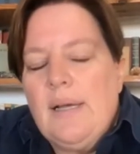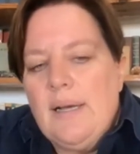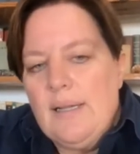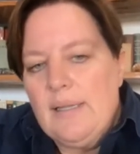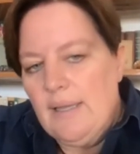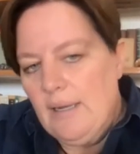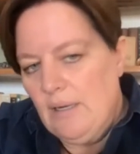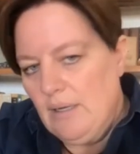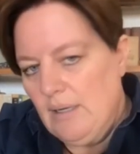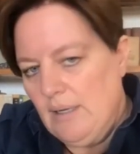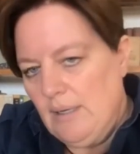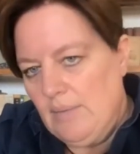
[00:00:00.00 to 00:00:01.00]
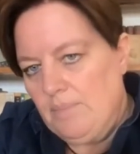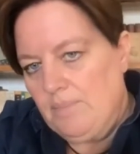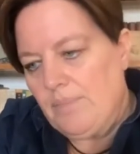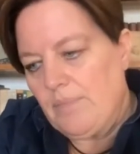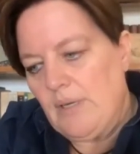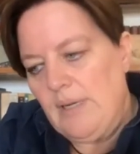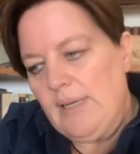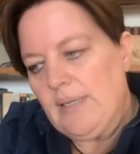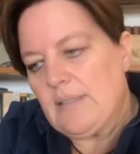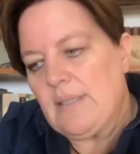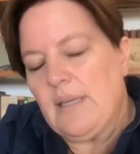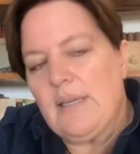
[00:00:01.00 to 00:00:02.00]
And then the
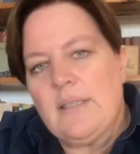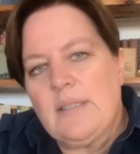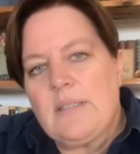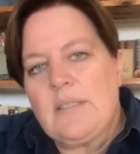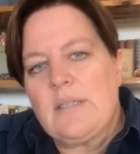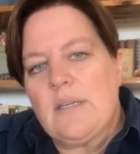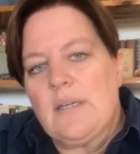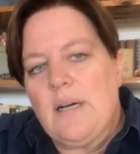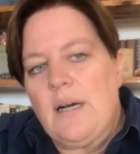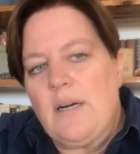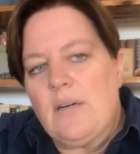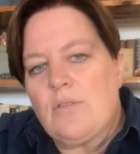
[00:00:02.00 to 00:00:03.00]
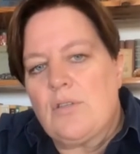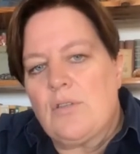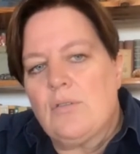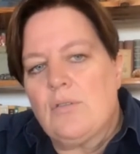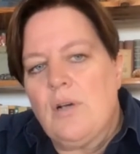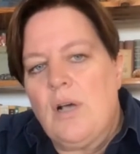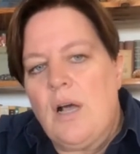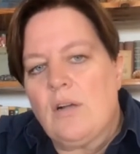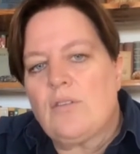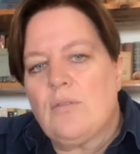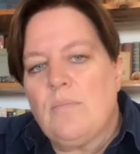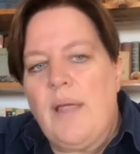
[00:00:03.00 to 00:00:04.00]
next thing is how
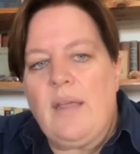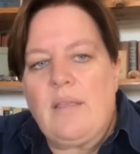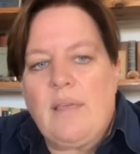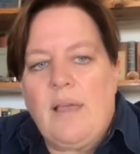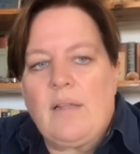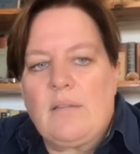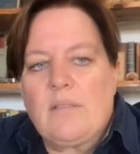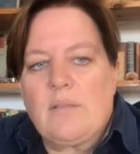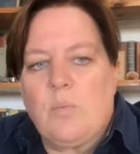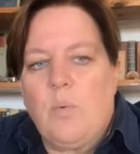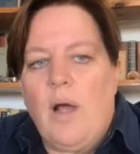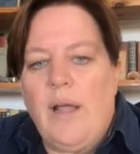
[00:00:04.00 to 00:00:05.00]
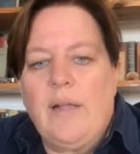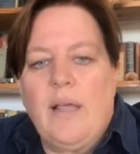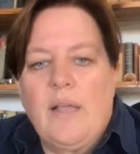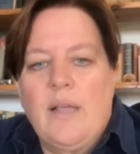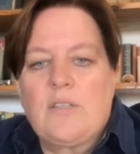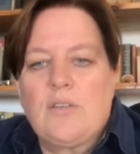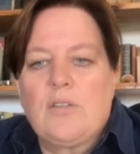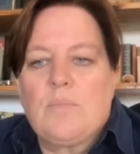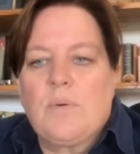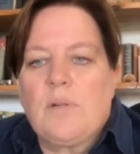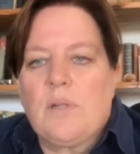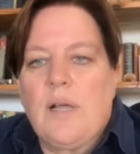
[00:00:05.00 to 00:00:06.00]
to make that wine as
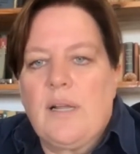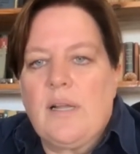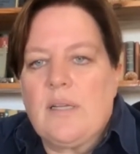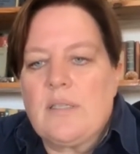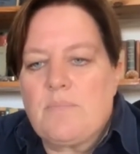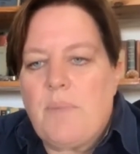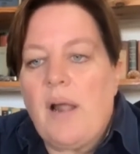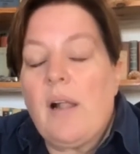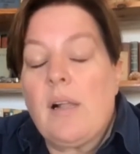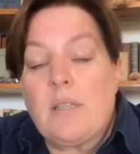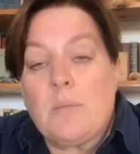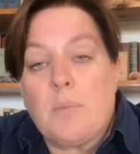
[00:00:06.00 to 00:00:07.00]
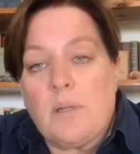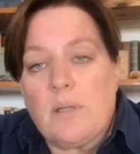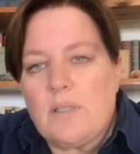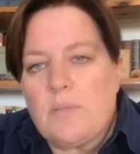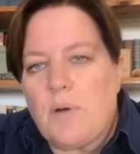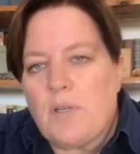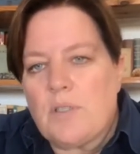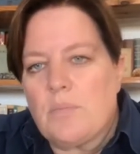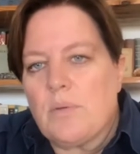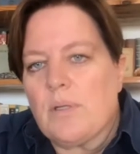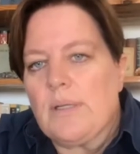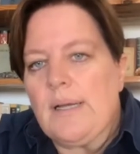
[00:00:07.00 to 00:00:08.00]
suitable and as palatable as
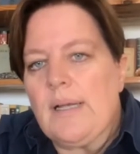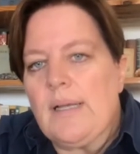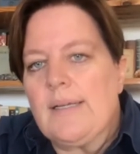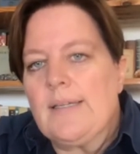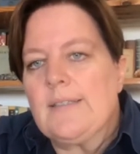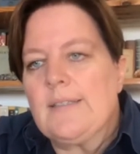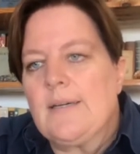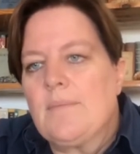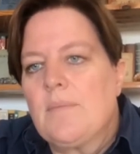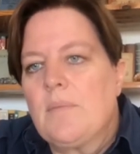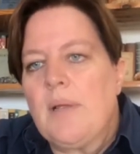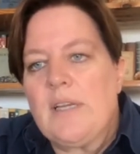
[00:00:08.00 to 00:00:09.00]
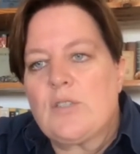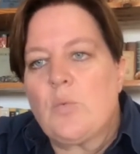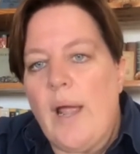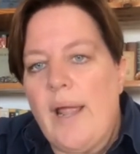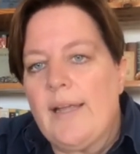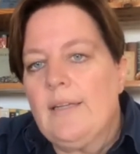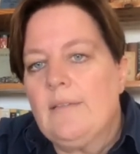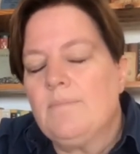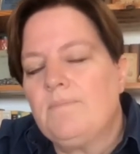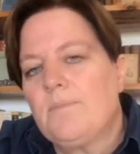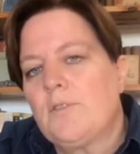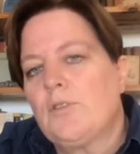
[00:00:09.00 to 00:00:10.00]
possible. And the best way
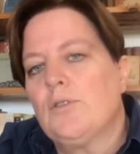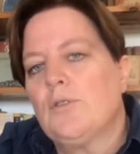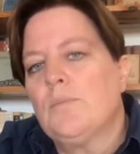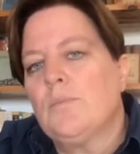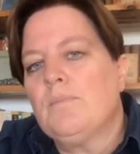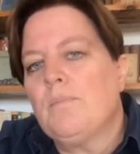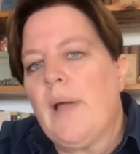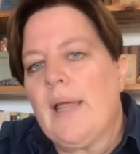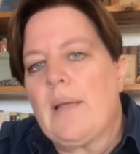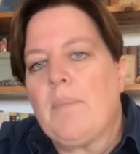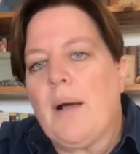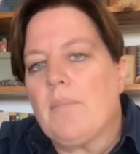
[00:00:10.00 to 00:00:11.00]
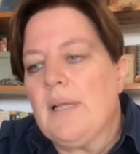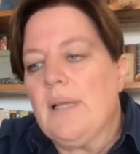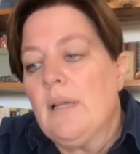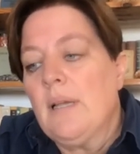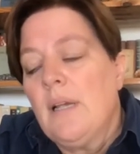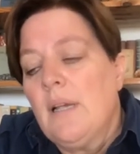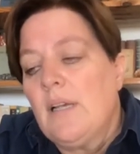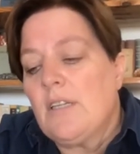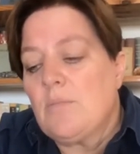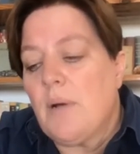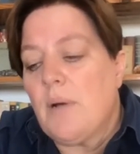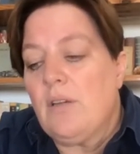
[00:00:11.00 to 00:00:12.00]
to make bubbly
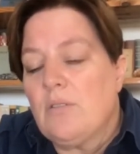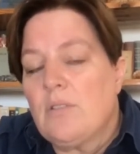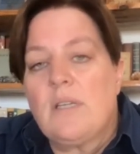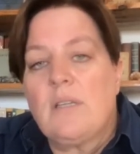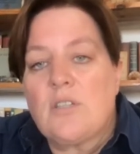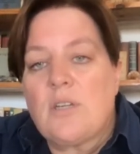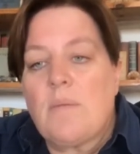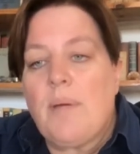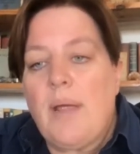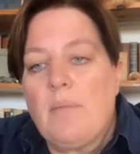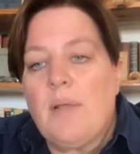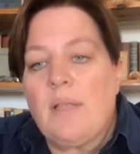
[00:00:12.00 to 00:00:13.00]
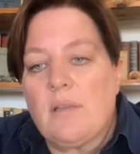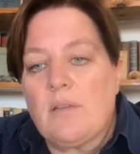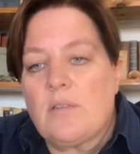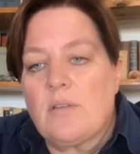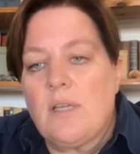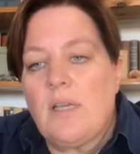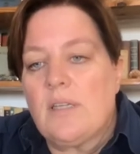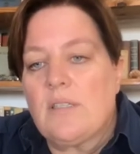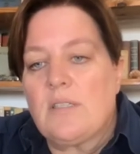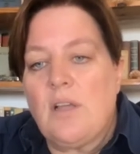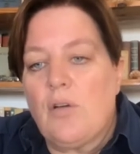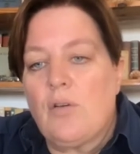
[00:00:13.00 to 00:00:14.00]
is by using the champagne method. So there
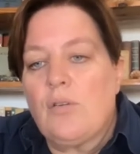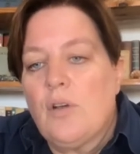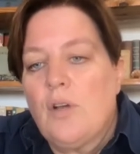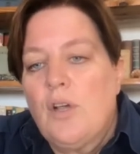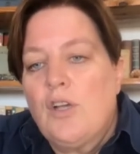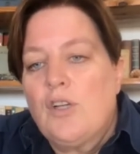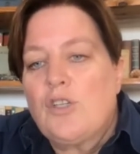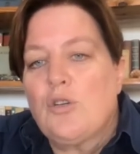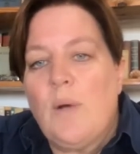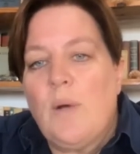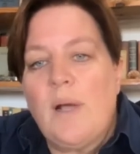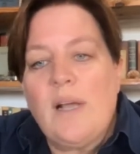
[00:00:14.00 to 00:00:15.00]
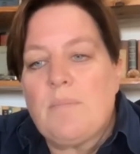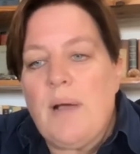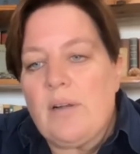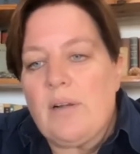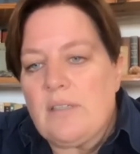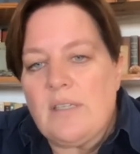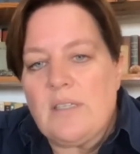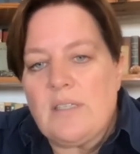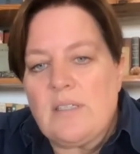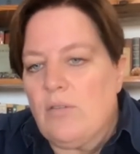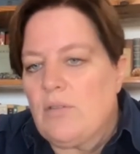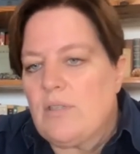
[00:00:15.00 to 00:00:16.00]
is no 2 ways about it.
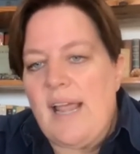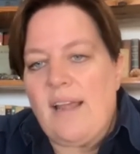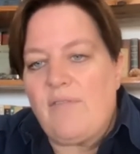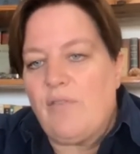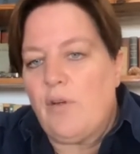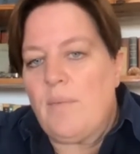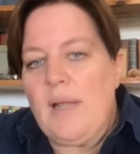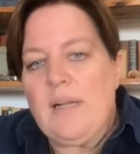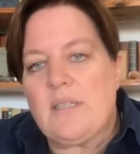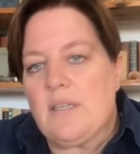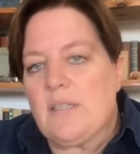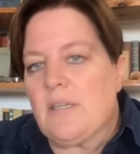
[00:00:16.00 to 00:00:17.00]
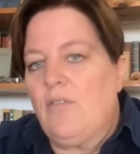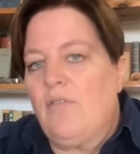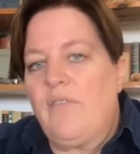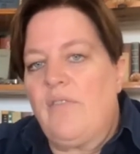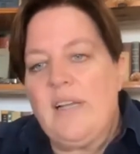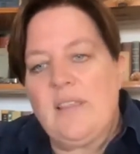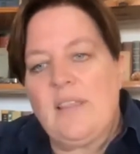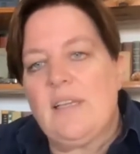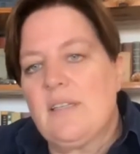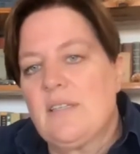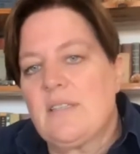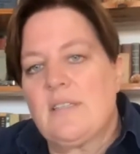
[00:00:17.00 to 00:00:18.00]
There's no tank ferments. There's no funny
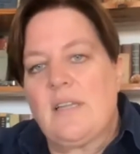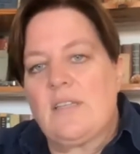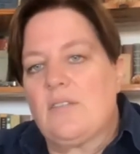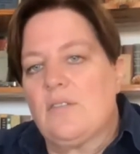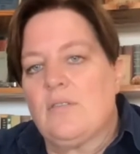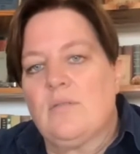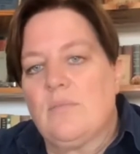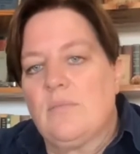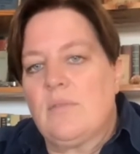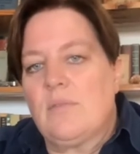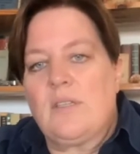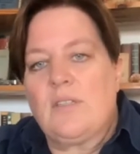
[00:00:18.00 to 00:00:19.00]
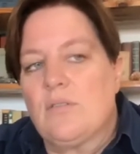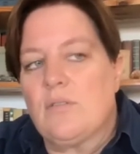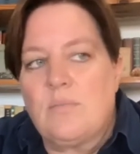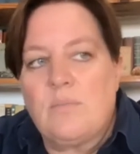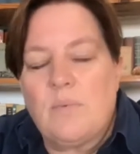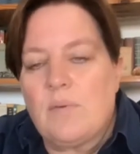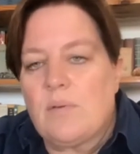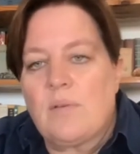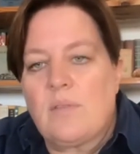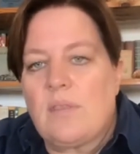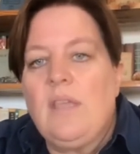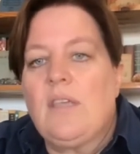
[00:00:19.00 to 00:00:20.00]
things that you
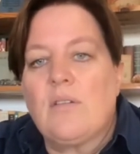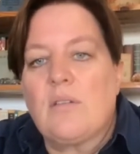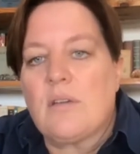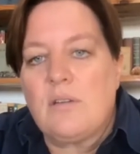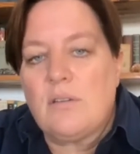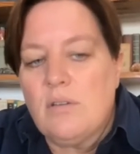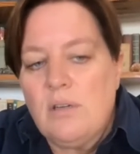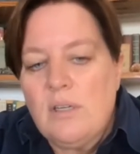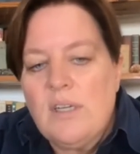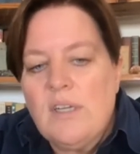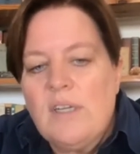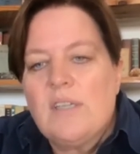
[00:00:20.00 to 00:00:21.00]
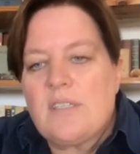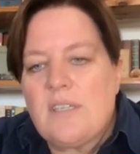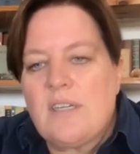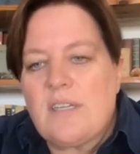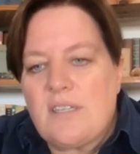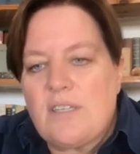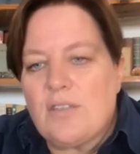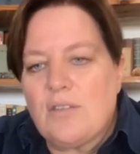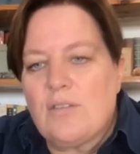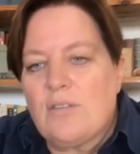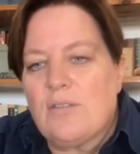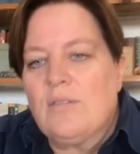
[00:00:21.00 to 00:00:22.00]
think you can do. Stick
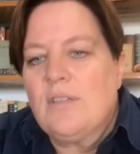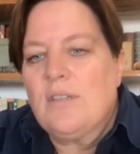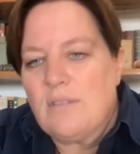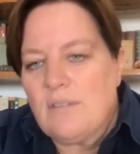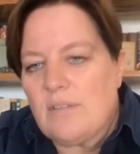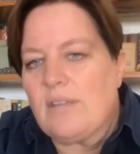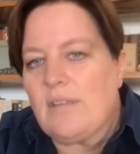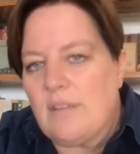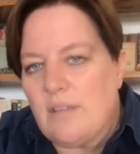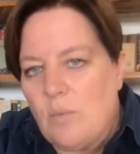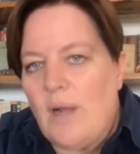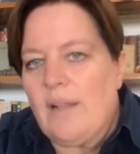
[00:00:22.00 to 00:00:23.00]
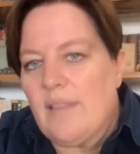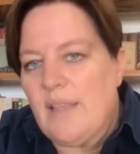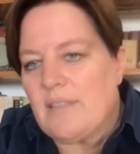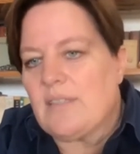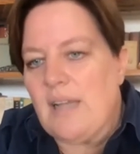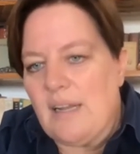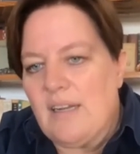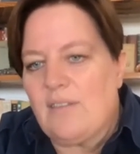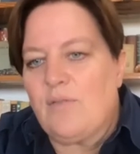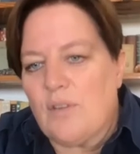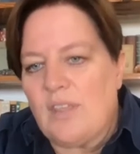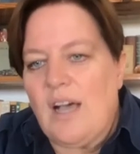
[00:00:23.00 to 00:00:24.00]
to the one that's done it
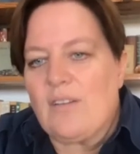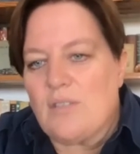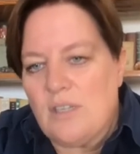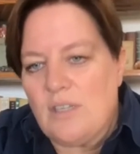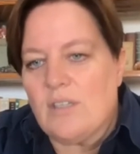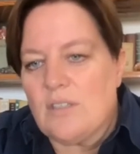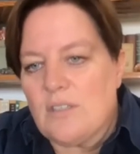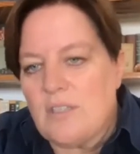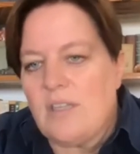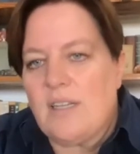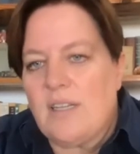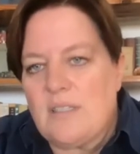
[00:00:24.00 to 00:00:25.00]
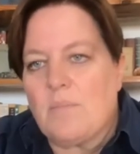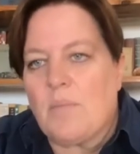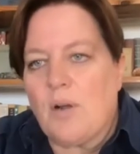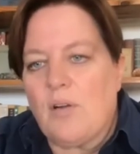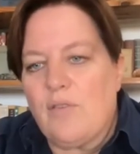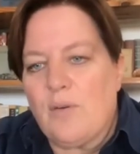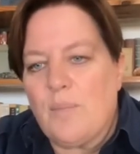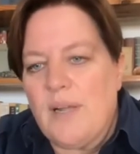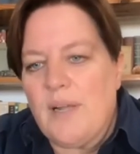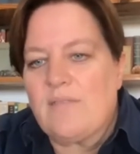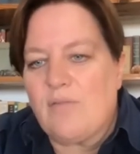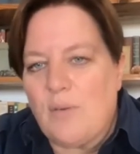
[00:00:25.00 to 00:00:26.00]
for 1,000 years, and that's the bottle
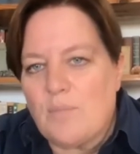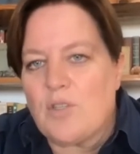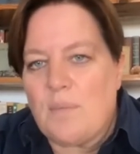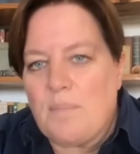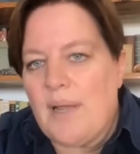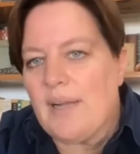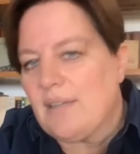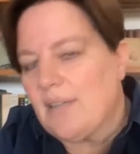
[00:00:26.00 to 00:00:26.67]
ferment from Champagne.